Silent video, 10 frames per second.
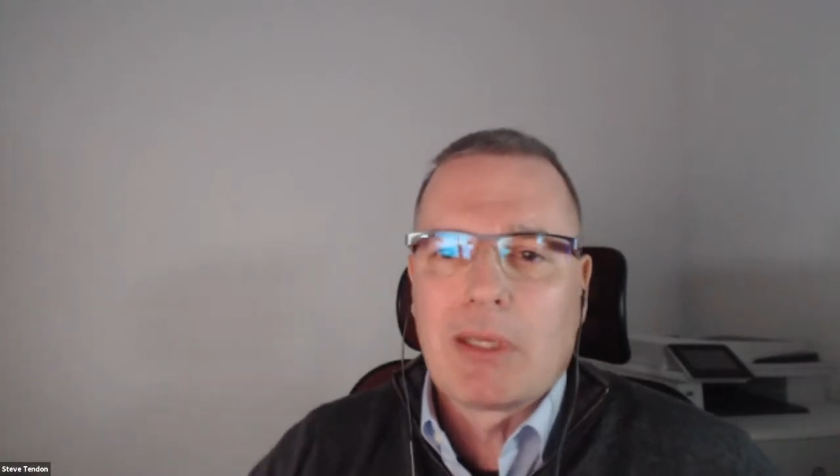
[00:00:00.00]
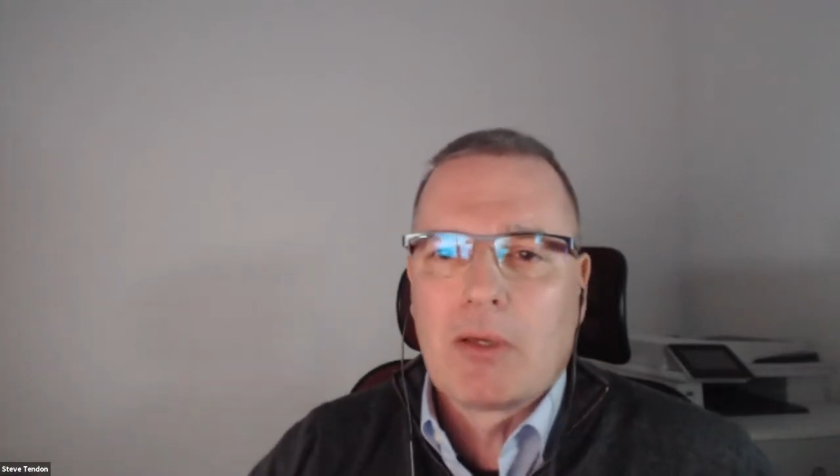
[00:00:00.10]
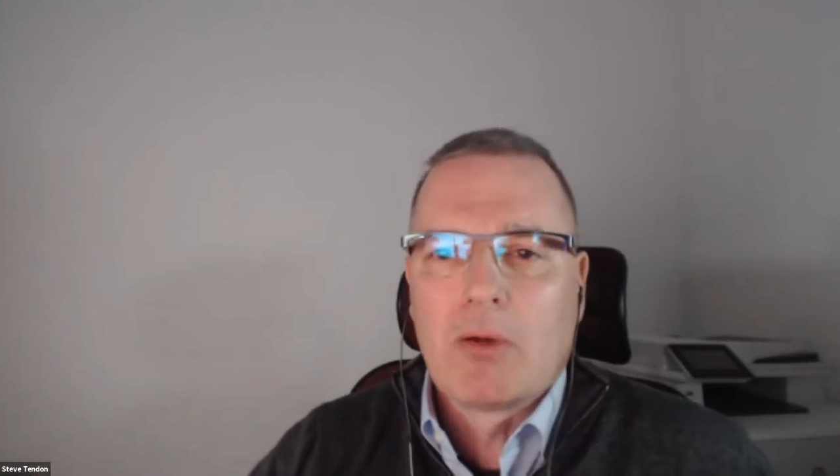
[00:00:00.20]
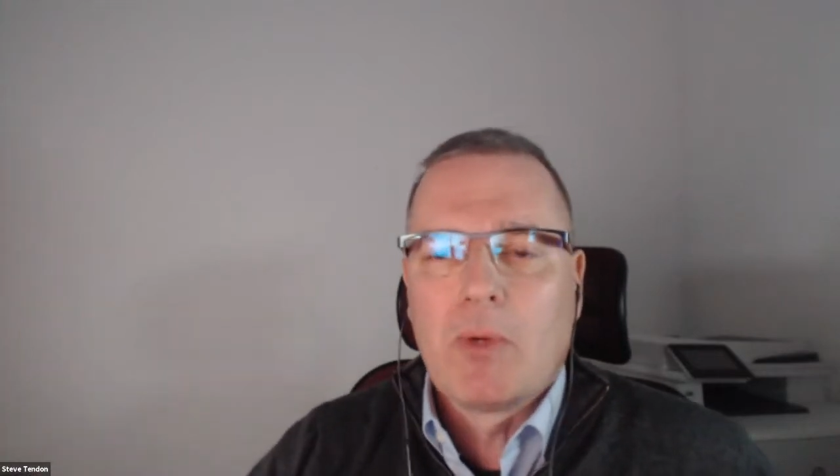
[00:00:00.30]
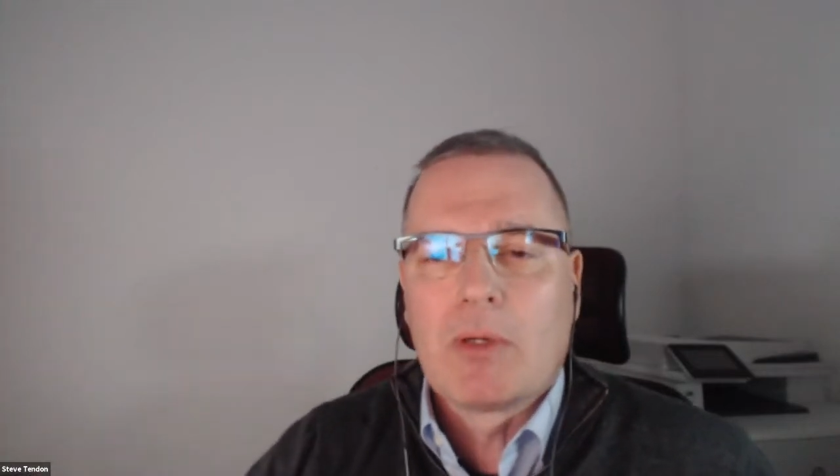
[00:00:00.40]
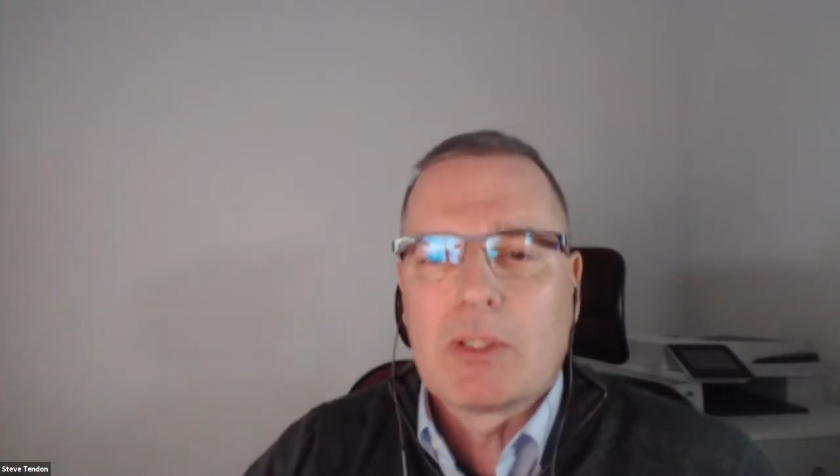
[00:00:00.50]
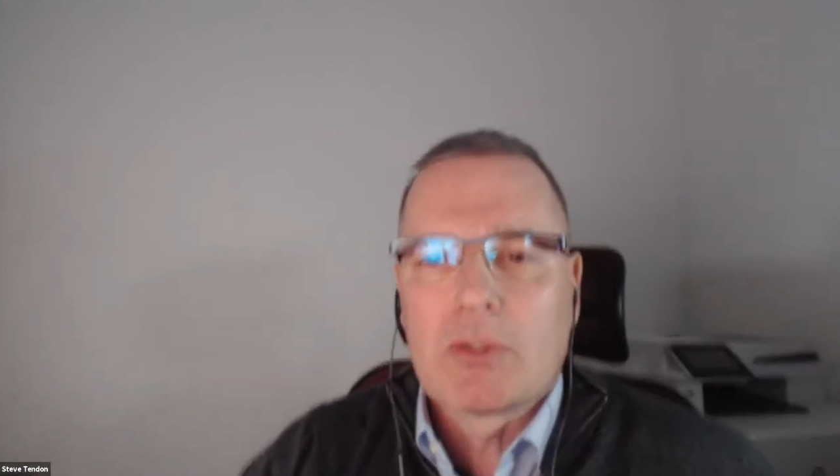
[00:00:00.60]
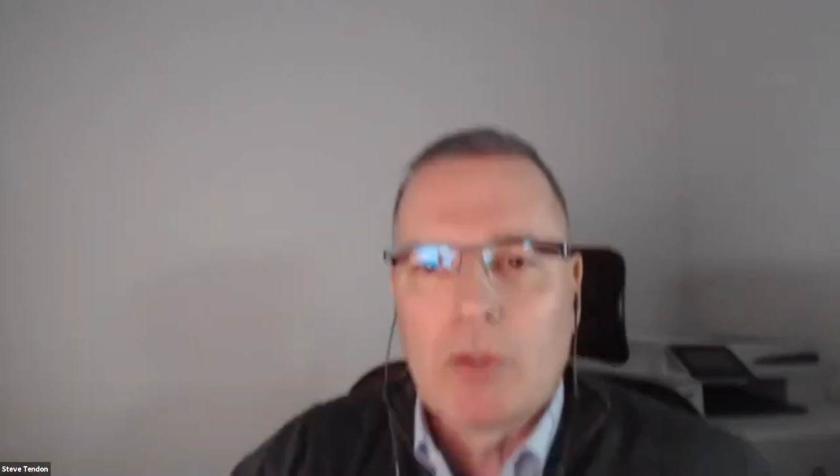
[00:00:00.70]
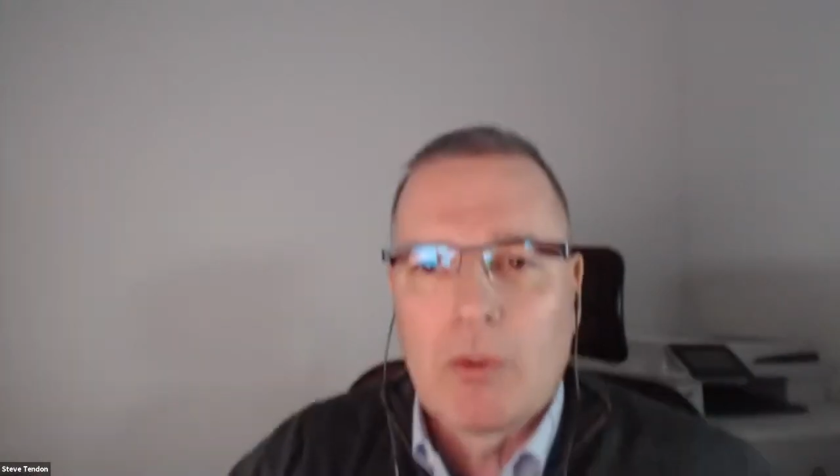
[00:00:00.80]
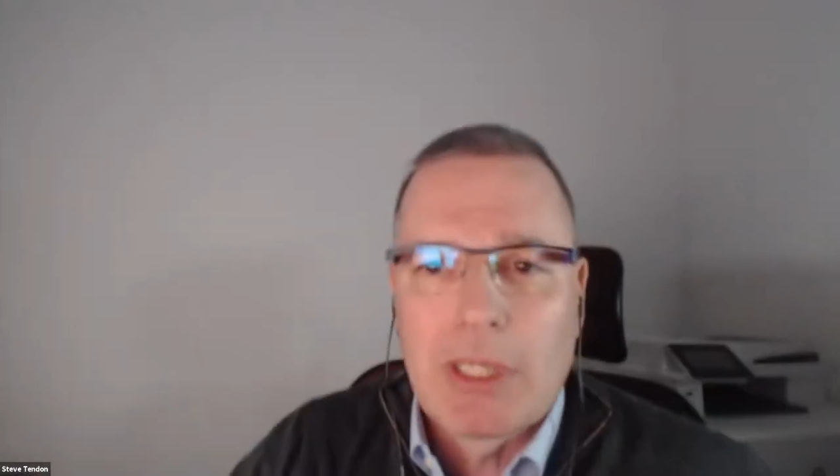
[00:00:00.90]
like going on a
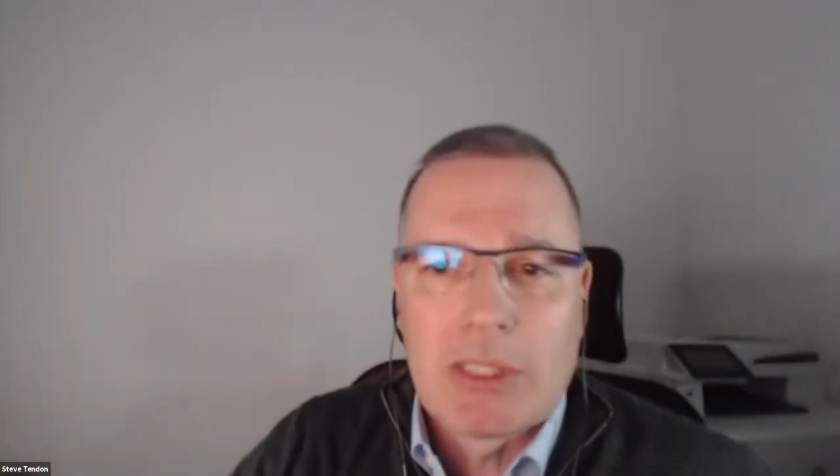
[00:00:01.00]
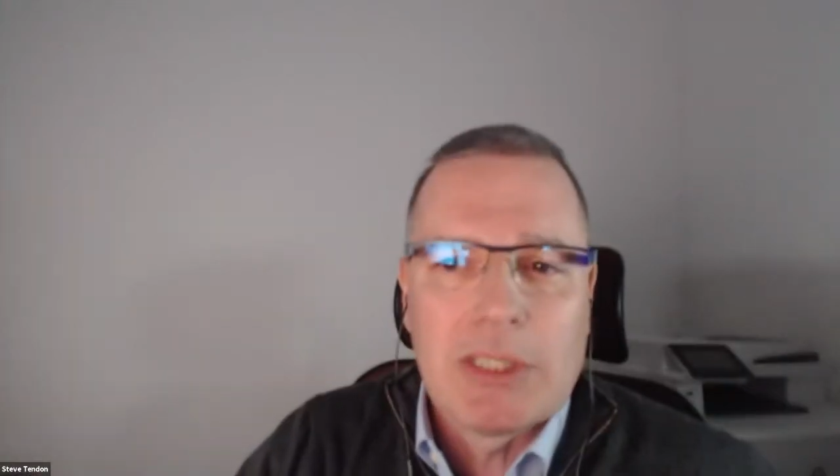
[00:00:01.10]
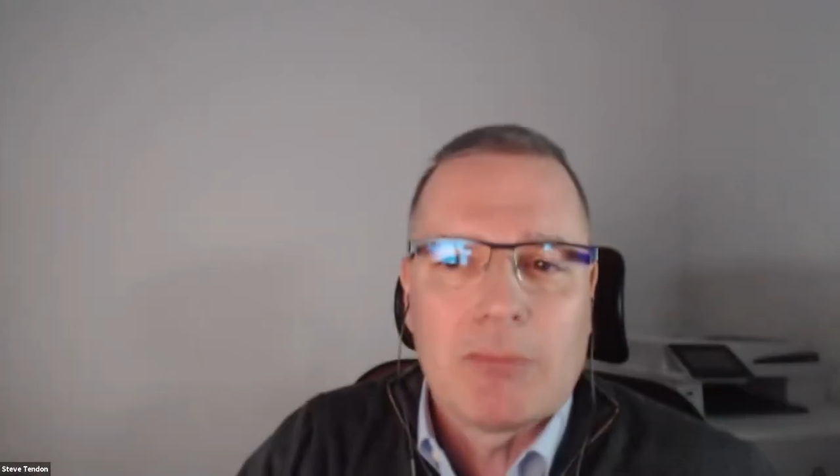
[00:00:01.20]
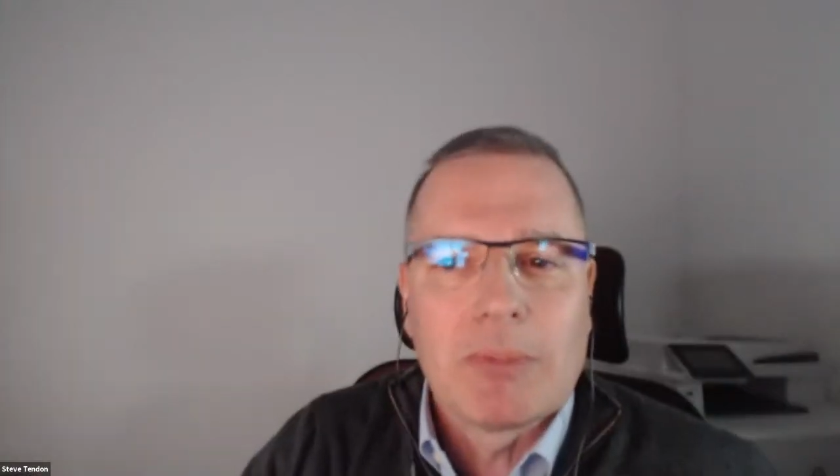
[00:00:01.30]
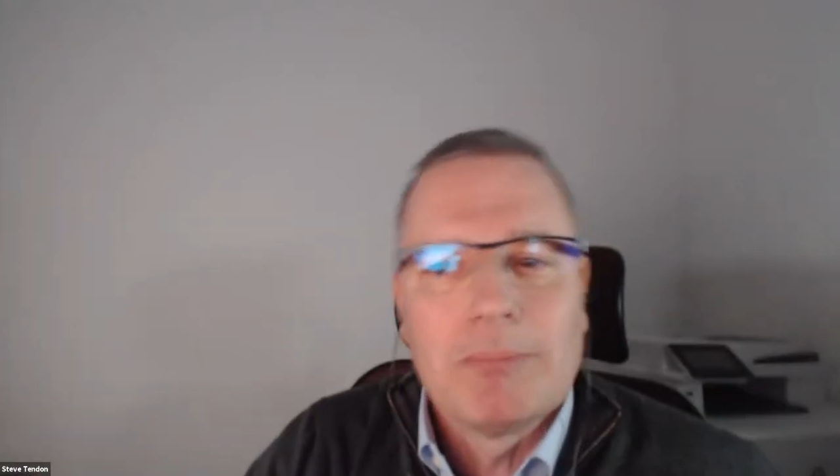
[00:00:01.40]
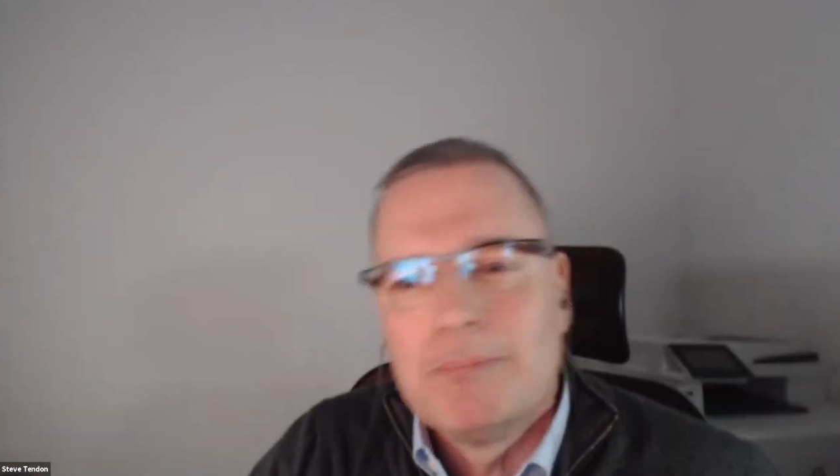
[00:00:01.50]
stroll on a Jeep.